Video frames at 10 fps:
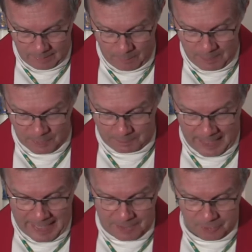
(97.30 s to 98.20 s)
We must
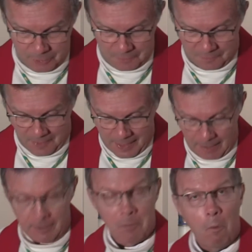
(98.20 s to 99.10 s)
pass through
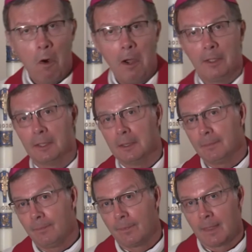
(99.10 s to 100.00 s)
fire and
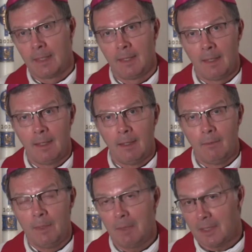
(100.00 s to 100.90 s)
water.
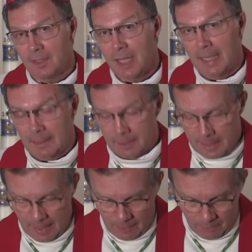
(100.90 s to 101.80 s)
We must take the
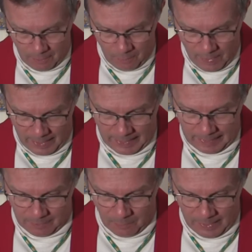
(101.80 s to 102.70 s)
narrow
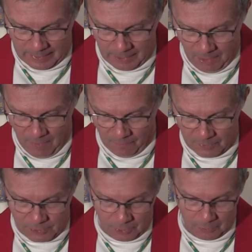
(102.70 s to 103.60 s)
way, the way that
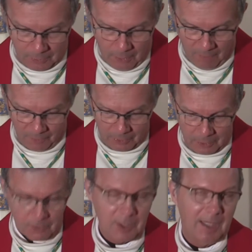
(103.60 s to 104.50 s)
so often
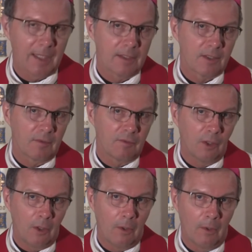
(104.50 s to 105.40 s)
goes against the
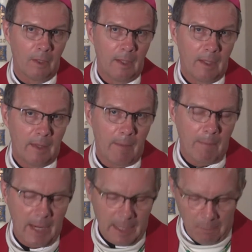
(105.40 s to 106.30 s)
flow that
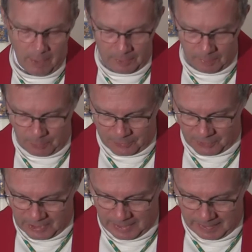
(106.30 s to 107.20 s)
many want to
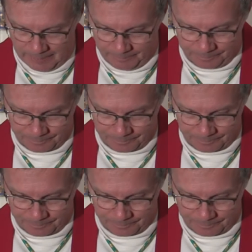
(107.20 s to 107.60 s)
proceed.